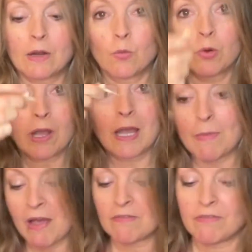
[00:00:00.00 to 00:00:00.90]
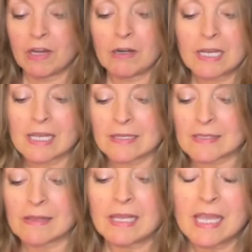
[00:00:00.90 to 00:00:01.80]
will come out very
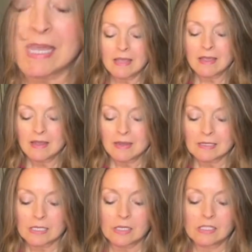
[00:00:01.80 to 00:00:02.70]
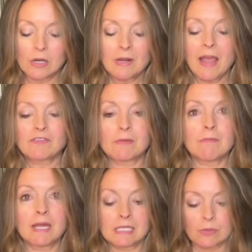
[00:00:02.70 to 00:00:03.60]
easily. So you don't have to
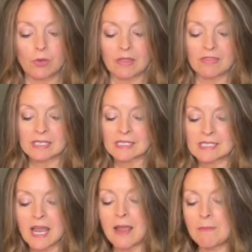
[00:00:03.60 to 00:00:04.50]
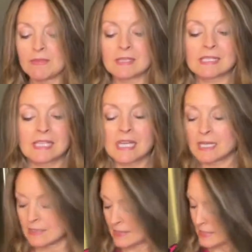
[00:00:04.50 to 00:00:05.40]
mess with the stem and the
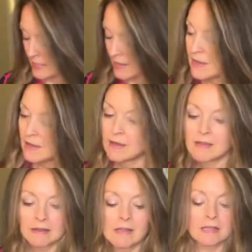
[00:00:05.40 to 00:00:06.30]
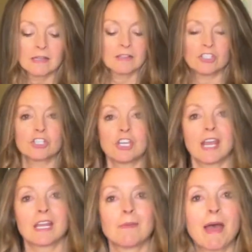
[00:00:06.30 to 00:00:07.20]
seeds. Just
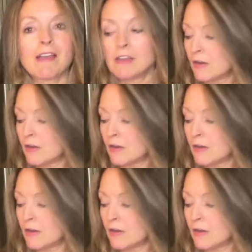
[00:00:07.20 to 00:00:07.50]
shaking them out, you know,